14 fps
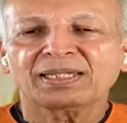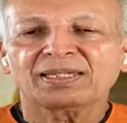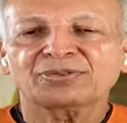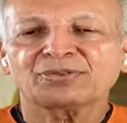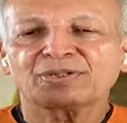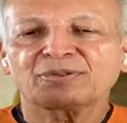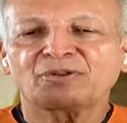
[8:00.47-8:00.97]

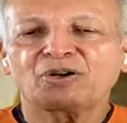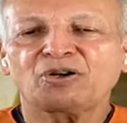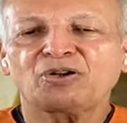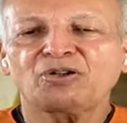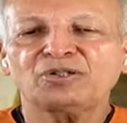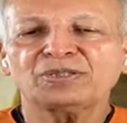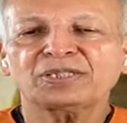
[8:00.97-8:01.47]
So that
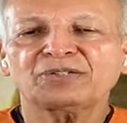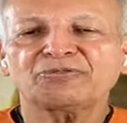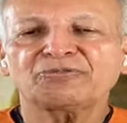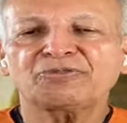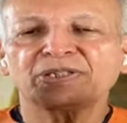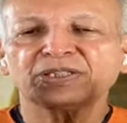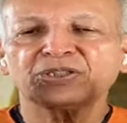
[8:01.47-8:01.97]
all the
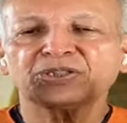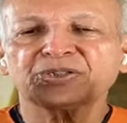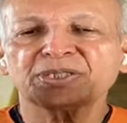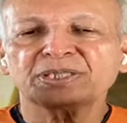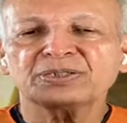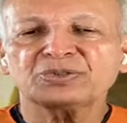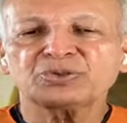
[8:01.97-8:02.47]

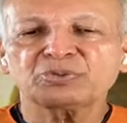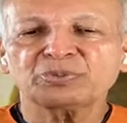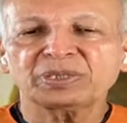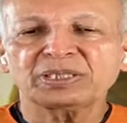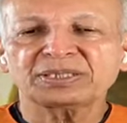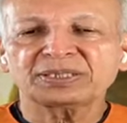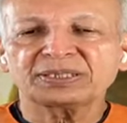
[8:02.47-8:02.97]
functions
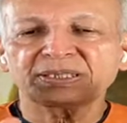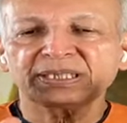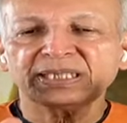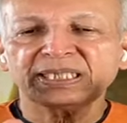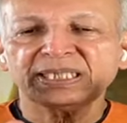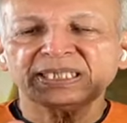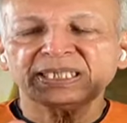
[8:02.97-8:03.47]
will
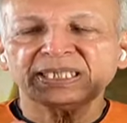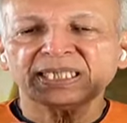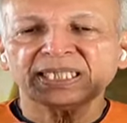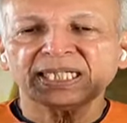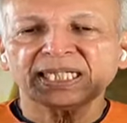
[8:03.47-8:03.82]
see